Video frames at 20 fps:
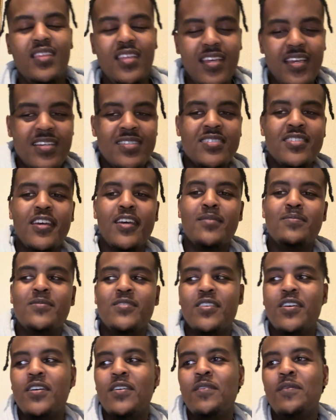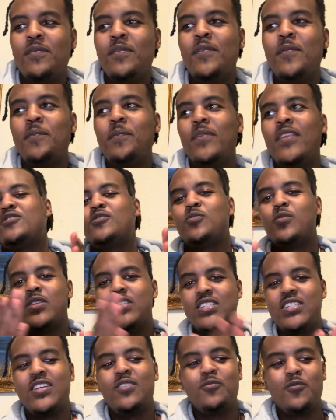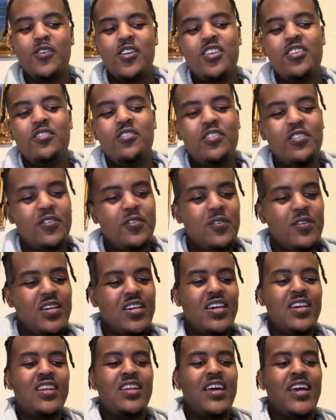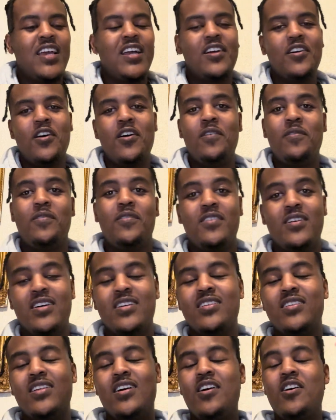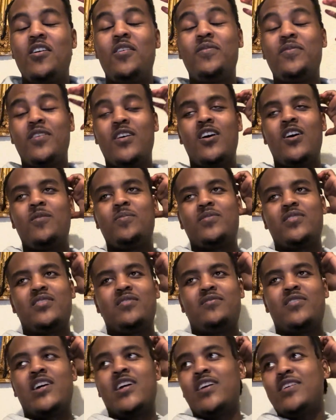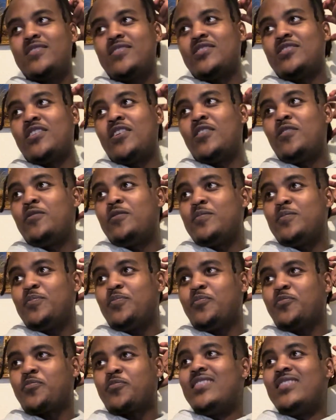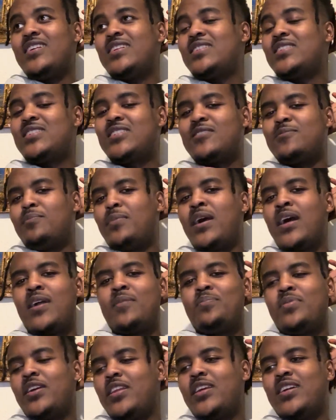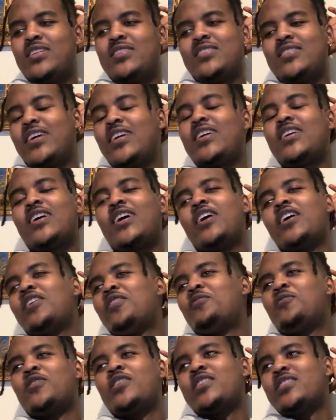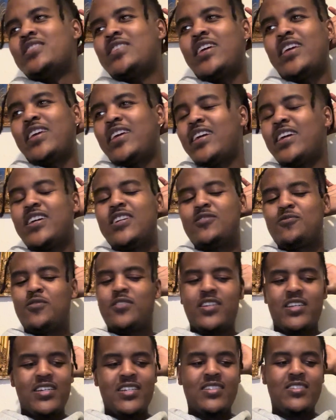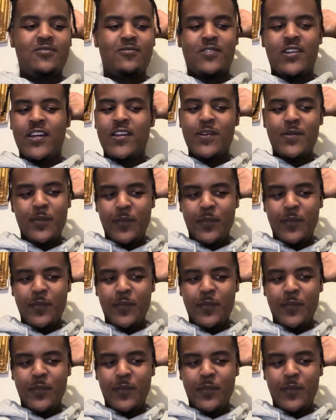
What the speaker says: in terms of switching what you do and like offer hopping, right? So this is just my opinion. Take it how you want to take it, is what it is, right?